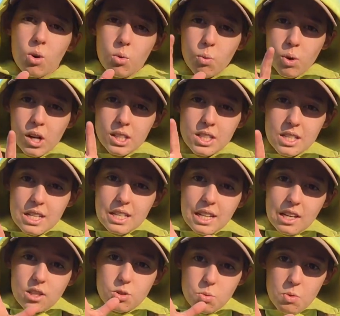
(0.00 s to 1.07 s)
Once it
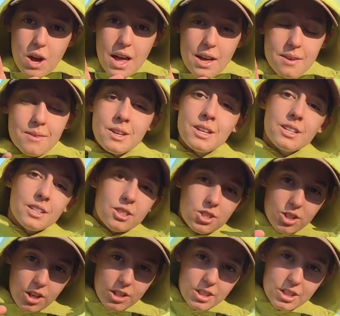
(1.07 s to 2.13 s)
gets wet,
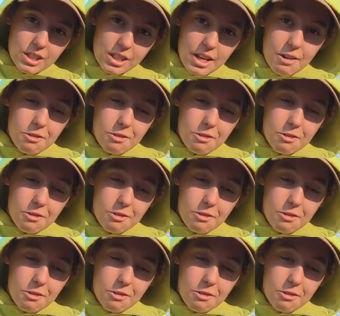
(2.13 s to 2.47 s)
starts to lay